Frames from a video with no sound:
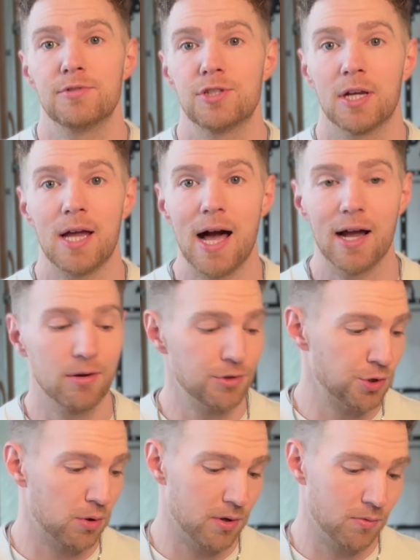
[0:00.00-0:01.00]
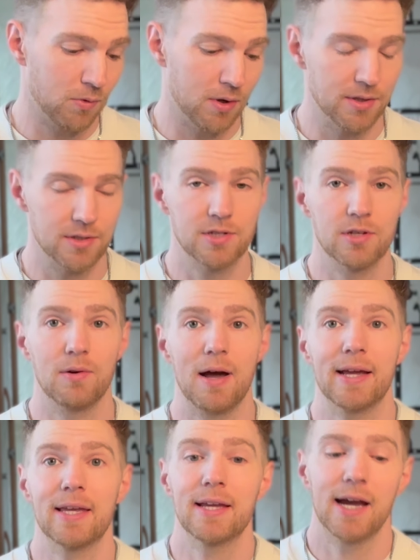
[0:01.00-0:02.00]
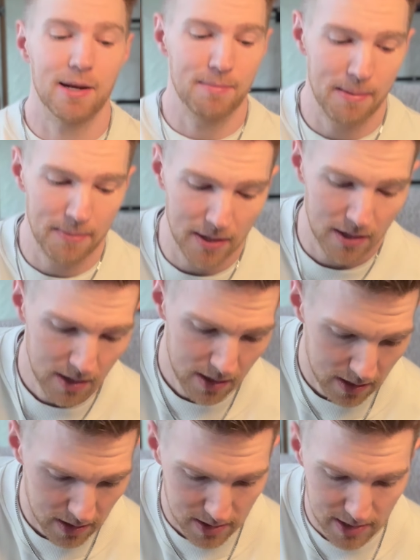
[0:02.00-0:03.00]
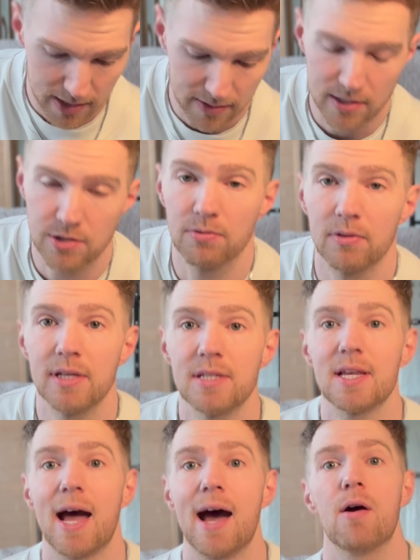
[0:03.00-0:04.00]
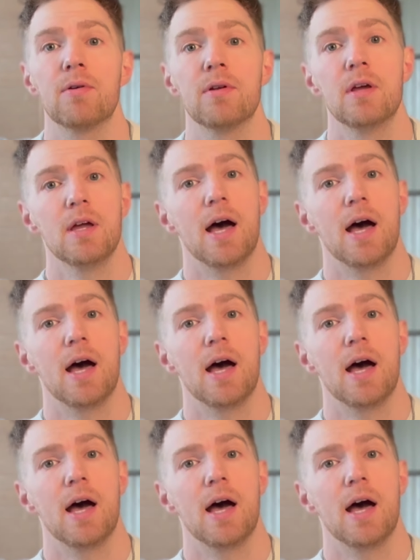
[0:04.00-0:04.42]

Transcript: Chicago Jordan 1s, so I can kind of maybe sit this release out.